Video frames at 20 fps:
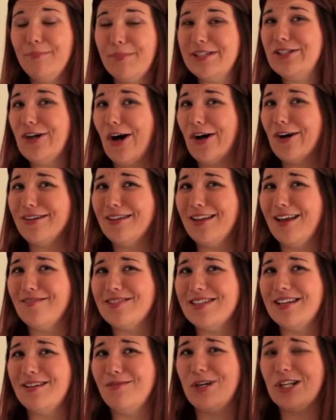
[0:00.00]
my daughter
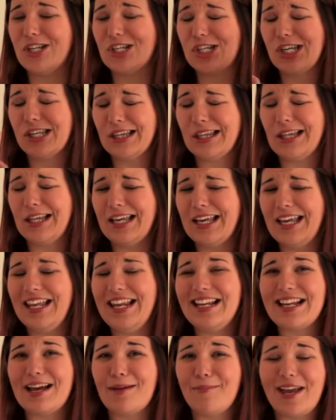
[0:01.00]
loves it, which
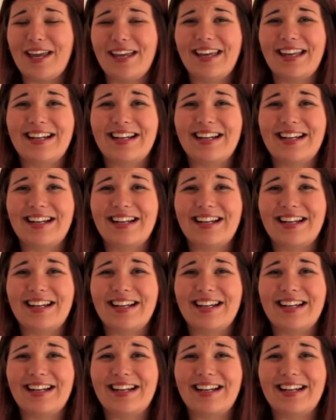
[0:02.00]
anytime I can